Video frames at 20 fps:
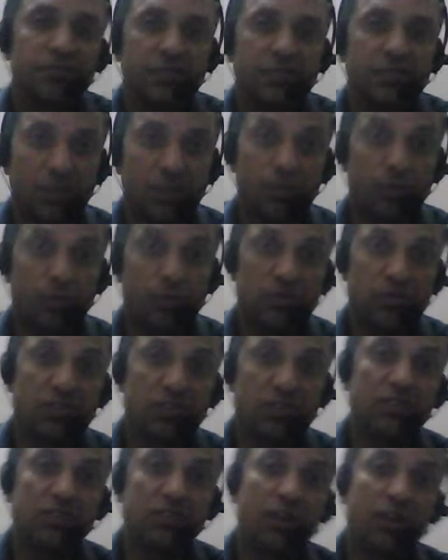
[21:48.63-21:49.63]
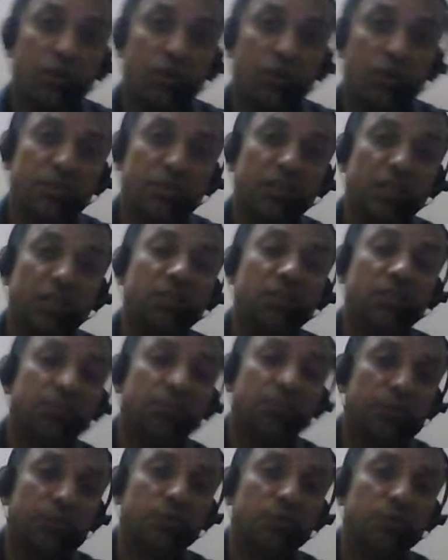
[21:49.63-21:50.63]
Now question is how we can
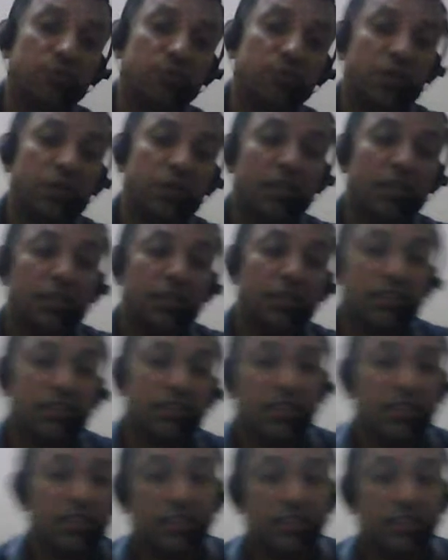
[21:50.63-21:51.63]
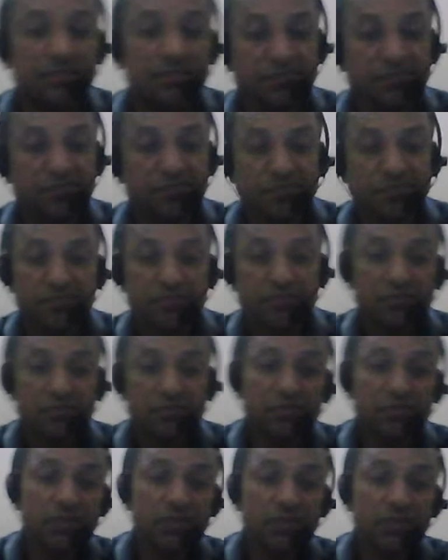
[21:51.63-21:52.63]
improve the
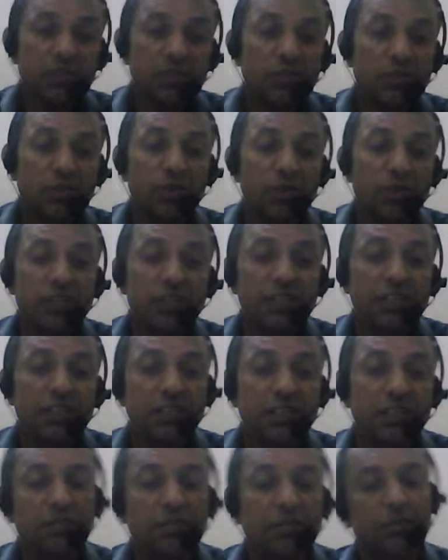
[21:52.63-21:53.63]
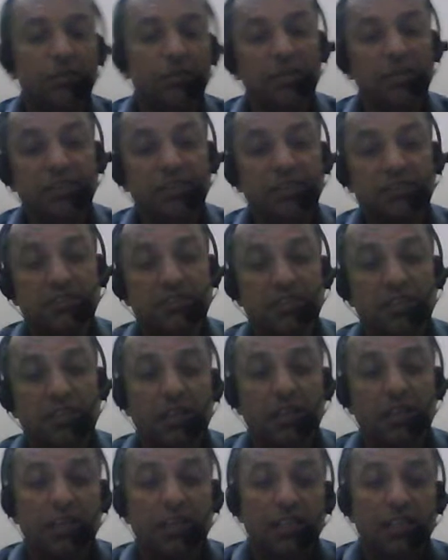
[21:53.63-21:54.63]
coordinative abilities.
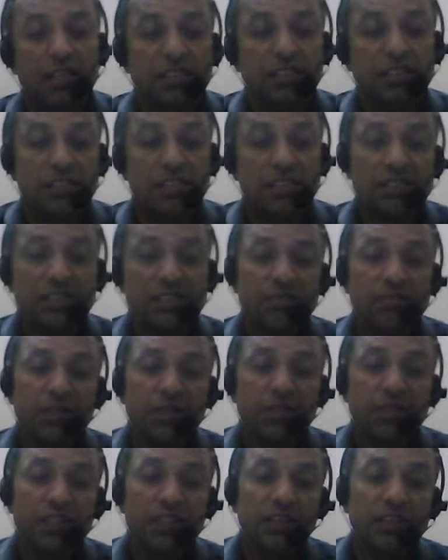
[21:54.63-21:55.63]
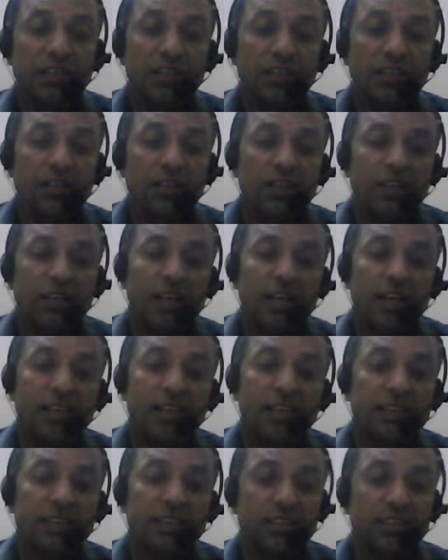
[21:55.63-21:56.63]
Systematical
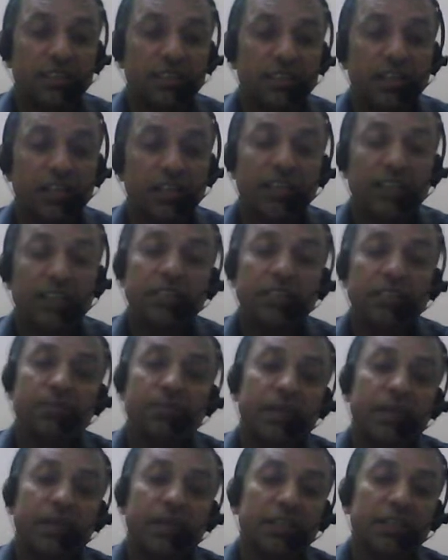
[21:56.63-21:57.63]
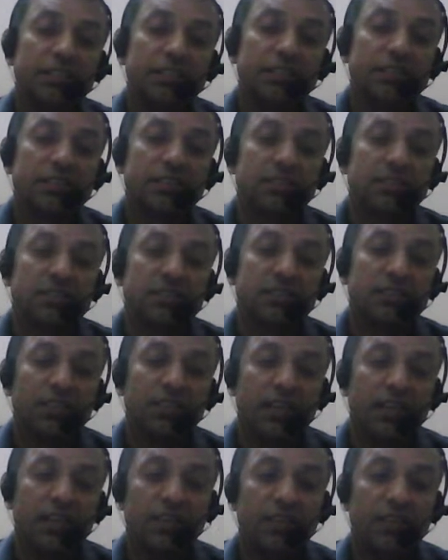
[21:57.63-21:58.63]
and guided practice
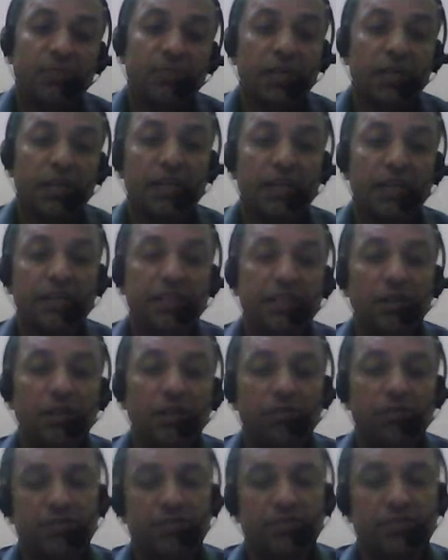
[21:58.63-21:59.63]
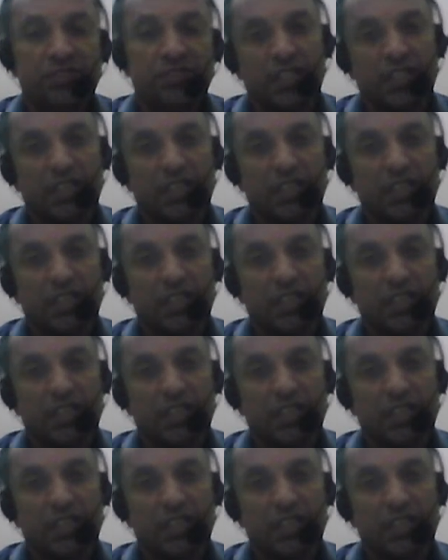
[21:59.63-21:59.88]
and variety of physical